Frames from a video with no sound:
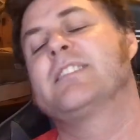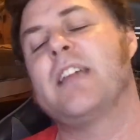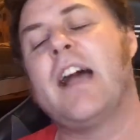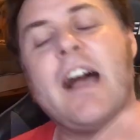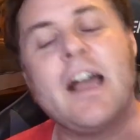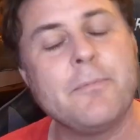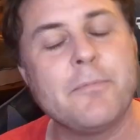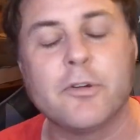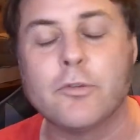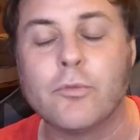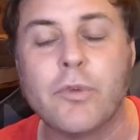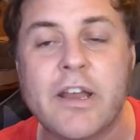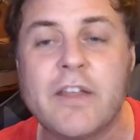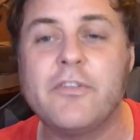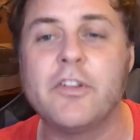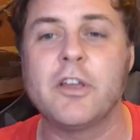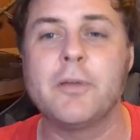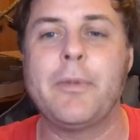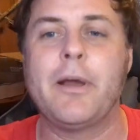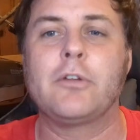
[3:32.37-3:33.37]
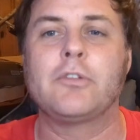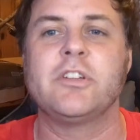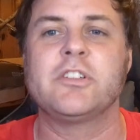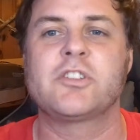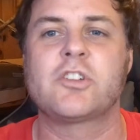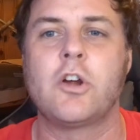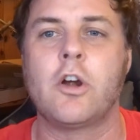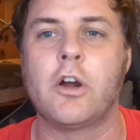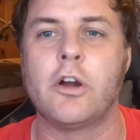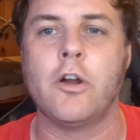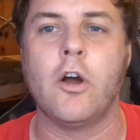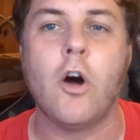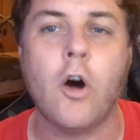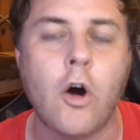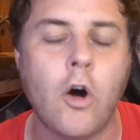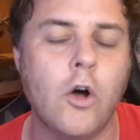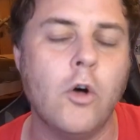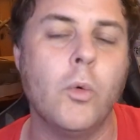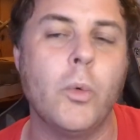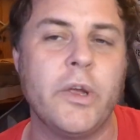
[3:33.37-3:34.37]
I've been raving about this card
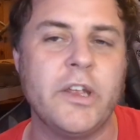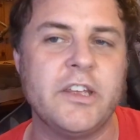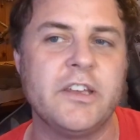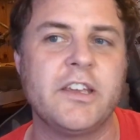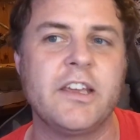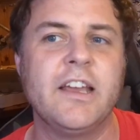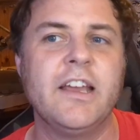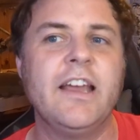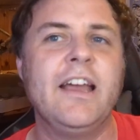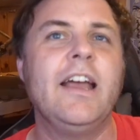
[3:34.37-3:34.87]
all week.